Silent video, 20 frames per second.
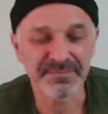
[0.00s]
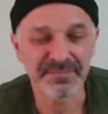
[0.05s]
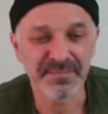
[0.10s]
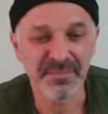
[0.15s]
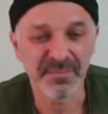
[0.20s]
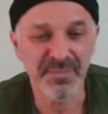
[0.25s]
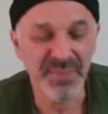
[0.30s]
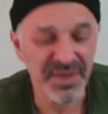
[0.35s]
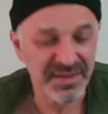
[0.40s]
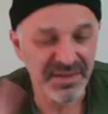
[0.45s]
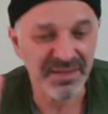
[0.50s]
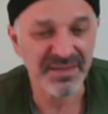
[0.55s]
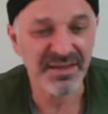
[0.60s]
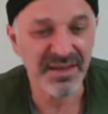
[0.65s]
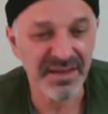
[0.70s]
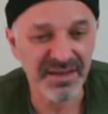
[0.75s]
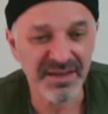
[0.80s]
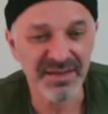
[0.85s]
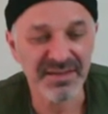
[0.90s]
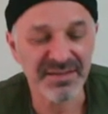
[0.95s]
but the
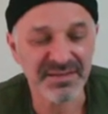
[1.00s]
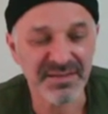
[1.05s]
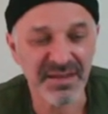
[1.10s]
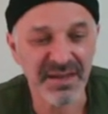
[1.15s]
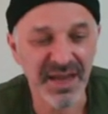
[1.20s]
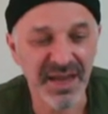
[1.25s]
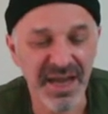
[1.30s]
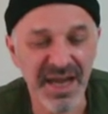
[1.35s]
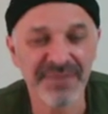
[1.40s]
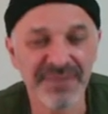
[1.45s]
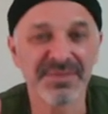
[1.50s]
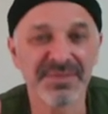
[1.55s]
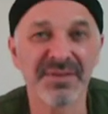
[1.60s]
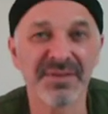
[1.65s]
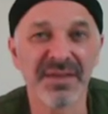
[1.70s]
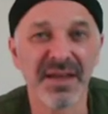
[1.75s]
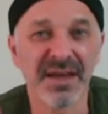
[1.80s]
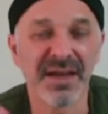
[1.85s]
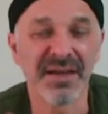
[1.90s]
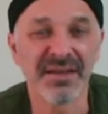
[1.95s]
thing is, like, after
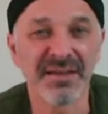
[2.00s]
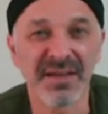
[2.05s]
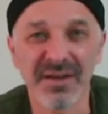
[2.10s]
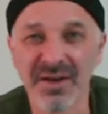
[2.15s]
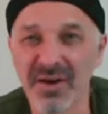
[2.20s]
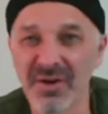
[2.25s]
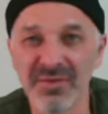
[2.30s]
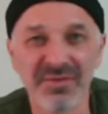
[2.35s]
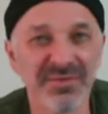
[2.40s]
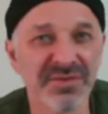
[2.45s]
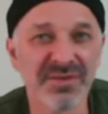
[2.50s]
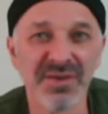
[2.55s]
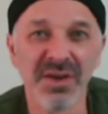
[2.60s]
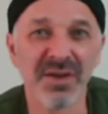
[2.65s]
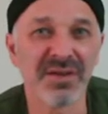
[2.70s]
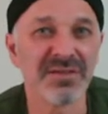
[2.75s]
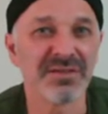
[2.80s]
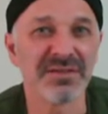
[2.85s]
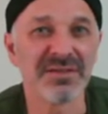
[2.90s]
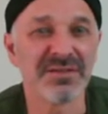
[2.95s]
that, like, all those
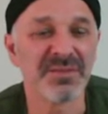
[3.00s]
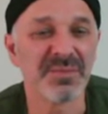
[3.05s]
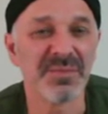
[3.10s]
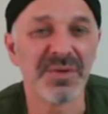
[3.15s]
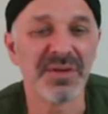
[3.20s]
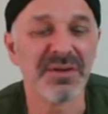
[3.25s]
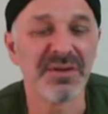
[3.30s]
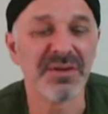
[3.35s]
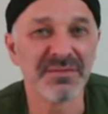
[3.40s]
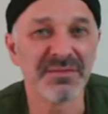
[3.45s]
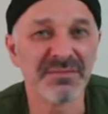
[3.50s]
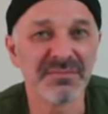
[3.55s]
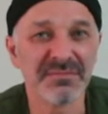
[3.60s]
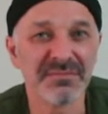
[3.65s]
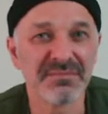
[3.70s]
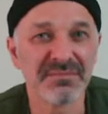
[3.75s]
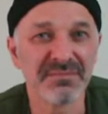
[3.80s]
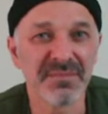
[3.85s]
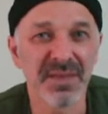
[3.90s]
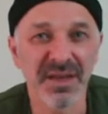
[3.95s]
dogs disappeared.
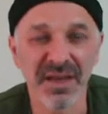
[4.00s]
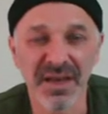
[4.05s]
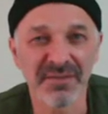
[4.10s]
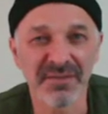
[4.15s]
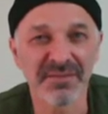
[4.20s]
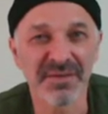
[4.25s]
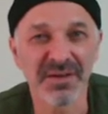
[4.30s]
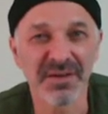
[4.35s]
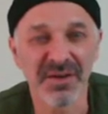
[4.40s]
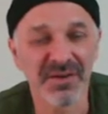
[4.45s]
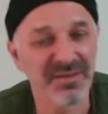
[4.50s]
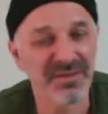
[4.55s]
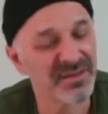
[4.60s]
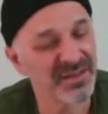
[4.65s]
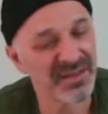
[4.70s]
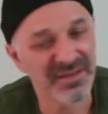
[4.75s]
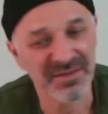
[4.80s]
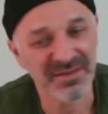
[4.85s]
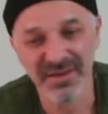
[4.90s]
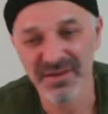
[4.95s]
Like
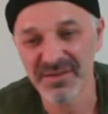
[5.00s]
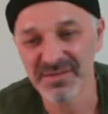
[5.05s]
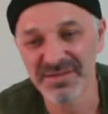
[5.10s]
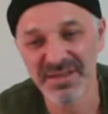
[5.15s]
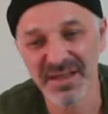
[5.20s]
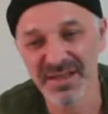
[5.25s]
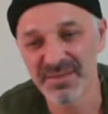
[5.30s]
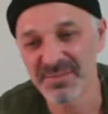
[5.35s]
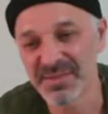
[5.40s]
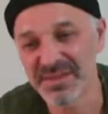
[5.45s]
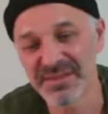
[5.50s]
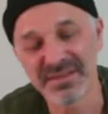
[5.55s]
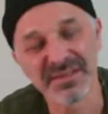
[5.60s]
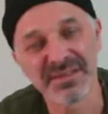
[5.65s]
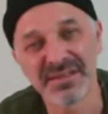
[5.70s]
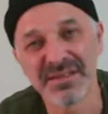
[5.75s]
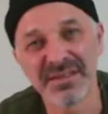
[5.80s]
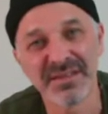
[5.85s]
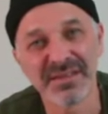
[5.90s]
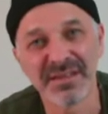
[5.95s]
dogs I had been
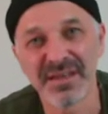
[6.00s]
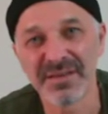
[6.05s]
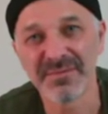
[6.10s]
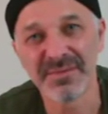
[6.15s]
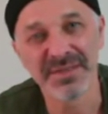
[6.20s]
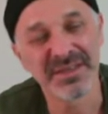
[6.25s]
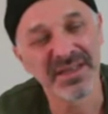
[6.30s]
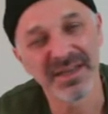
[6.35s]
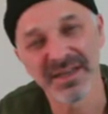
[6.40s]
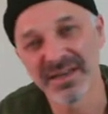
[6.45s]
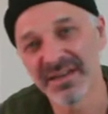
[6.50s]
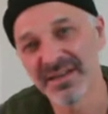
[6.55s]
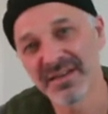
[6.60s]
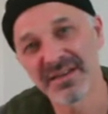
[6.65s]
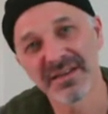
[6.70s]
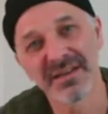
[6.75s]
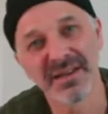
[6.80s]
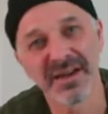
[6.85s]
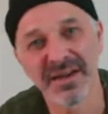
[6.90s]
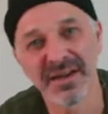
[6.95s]
seeing every
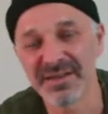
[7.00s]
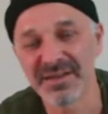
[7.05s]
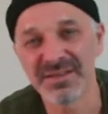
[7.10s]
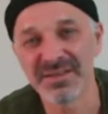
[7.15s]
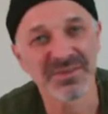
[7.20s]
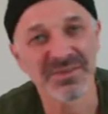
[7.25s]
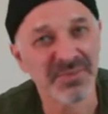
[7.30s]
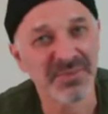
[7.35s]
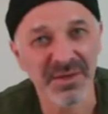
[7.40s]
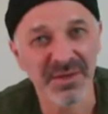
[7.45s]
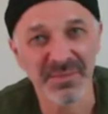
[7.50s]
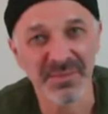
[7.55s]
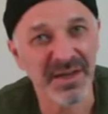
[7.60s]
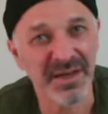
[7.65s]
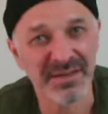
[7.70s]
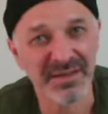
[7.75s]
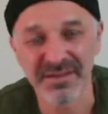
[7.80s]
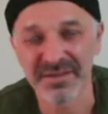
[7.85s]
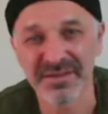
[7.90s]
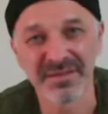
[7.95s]
day kind of just went
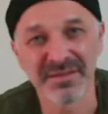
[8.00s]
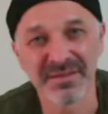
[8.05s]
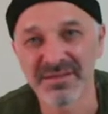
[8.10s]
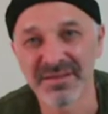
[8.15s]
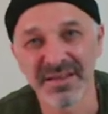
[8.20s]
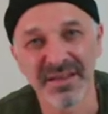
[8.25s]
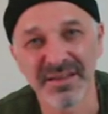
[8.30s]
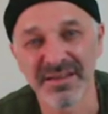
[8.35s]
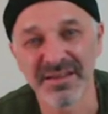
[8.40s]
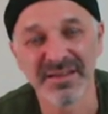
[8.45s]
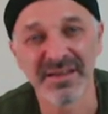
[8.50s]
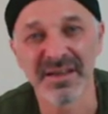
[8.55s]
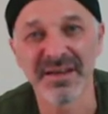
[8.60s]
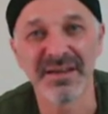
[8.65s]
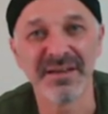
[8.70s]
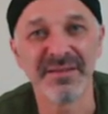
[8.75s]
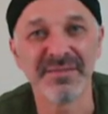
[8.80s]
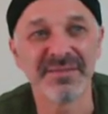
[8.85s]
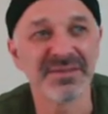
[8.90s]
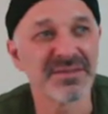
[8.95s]
about their daily
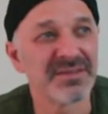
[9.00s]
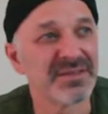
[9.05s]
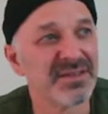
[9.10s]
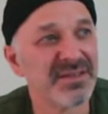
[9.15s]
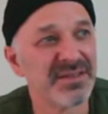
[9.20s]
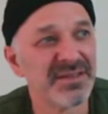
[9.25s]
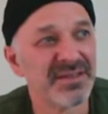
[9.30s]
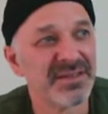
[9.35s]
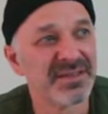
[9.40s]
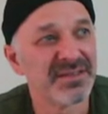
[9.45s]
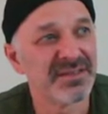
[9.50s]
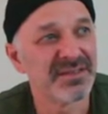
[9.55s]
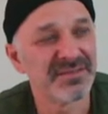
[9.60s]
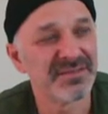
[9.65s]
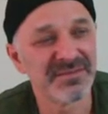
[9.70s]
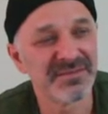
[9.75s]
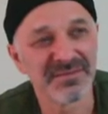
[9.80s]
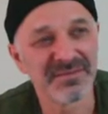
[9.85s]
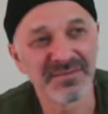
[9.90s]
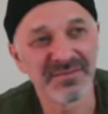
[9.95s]
lives
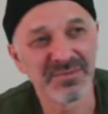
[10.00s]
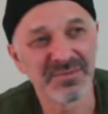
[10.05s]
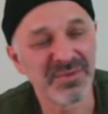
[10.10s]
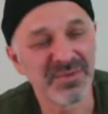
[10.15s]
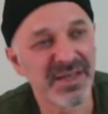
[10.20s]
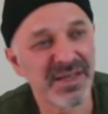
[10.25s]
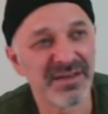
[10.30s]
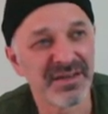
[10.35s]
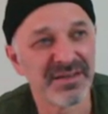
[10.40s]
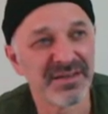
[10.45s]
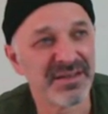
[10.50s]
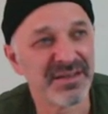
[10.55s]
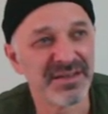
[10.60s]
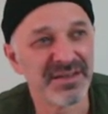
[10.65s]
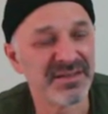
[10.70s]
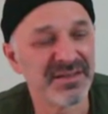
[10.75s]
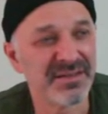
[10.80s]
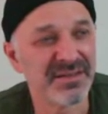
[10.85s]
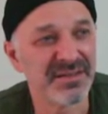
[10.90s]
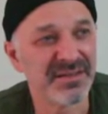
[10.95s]
without
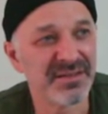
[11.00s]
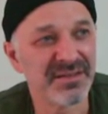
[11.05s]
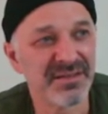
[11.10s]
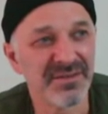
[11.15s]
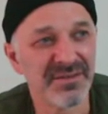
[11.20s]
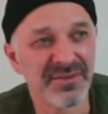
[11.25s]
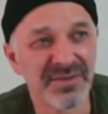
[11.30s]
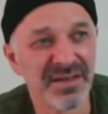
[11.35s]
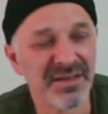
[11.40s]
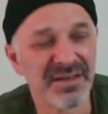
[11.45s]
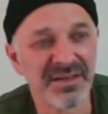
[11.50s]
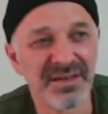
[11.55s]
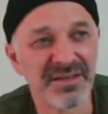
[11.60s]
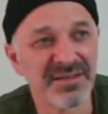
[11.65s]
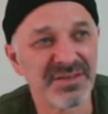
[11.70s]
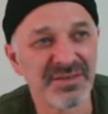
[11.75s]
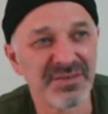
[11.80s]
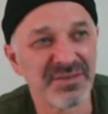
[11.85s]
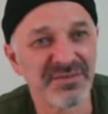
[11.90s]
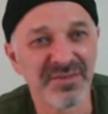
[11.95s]
any
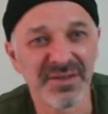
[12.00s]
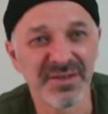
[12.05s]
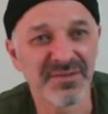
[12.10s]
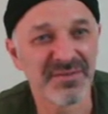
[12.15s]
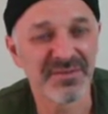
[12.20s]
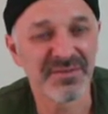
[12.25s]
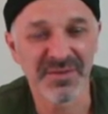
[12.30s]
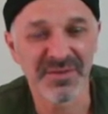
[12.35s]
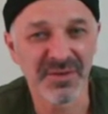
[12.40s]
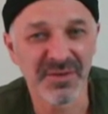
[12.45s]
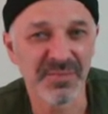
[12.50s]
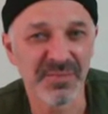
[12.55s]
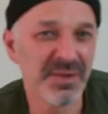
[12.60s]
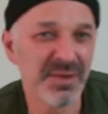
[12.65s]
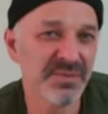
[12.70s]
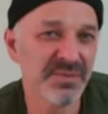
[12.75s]
sort of interview. People